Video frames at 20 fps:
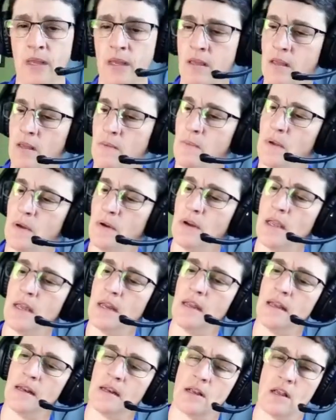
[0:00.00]
period
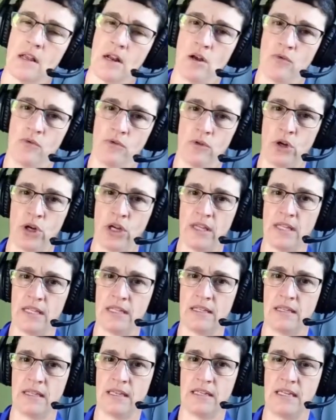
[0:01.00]
and, look at
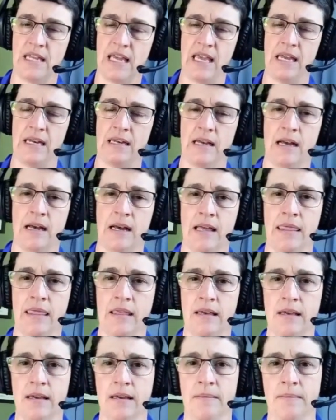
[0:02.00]
the date on
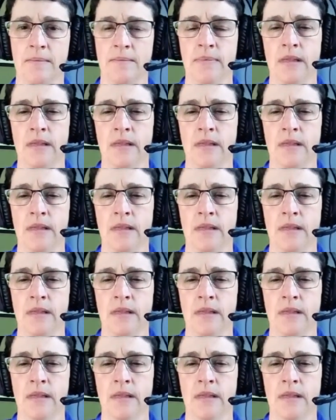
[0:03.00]
the